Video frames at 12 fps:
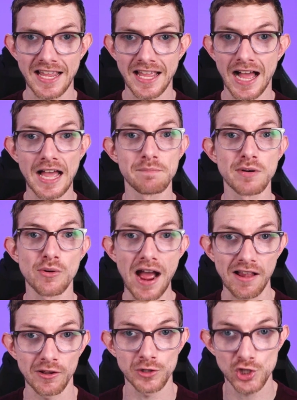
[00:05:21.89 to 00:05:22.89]
a
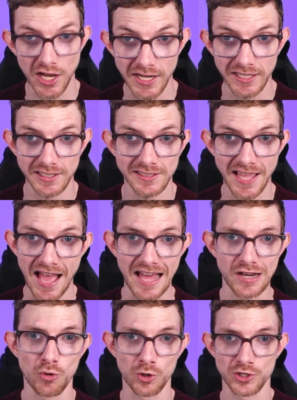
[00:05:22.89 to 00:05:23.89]
hypoallergenic
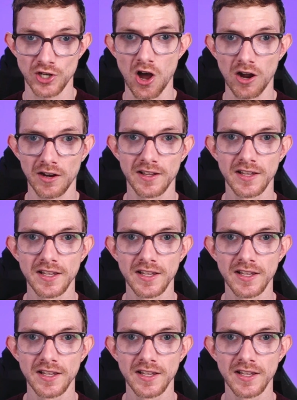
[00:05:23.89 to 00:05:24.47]
cat or dog.